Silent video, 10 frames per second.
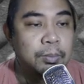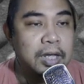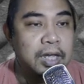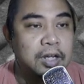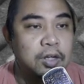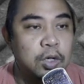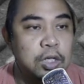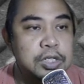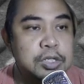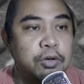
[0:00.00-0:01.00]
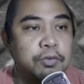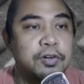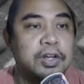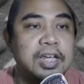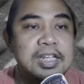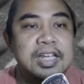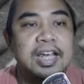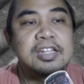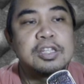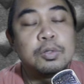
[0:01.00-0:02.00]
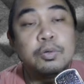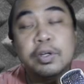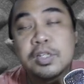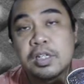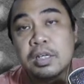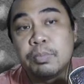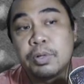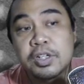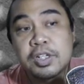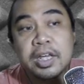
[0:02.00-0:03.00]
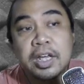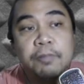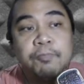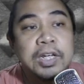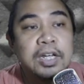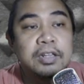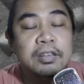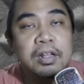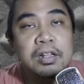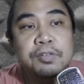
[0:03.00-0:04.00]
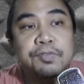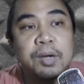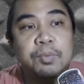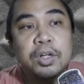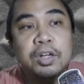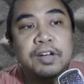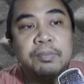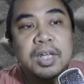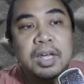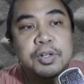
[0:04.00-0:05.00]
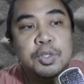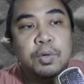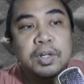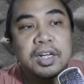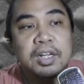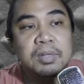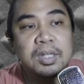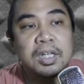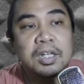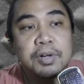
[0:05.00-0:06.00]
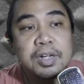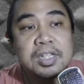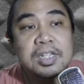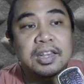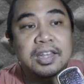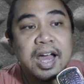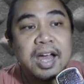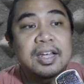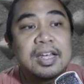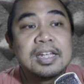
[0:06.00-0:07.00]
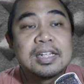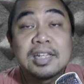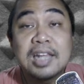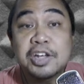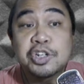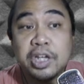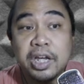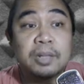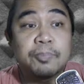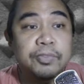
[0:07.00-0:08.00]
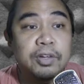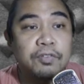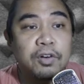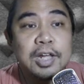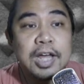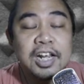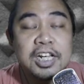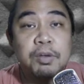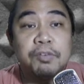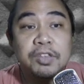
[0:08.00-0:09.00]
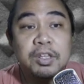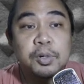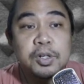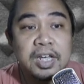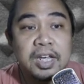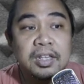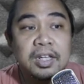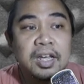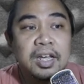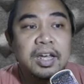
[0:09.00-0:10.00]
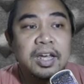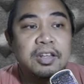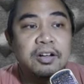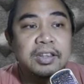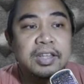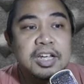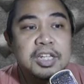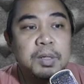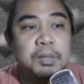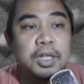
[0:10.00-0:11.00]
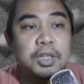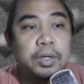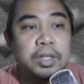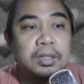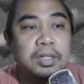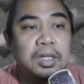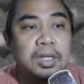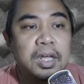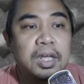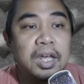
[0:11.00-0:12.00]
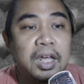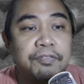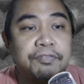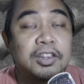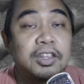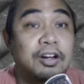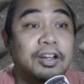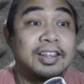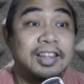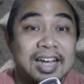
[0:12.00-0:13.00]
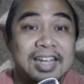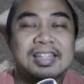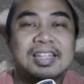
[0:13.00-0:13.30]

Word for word: And also for his S2, which is a burst skill, deals 525 damage to one enemy, increases attack slash hit of all allies by 50%, and their attack speed by 20 if the target dies.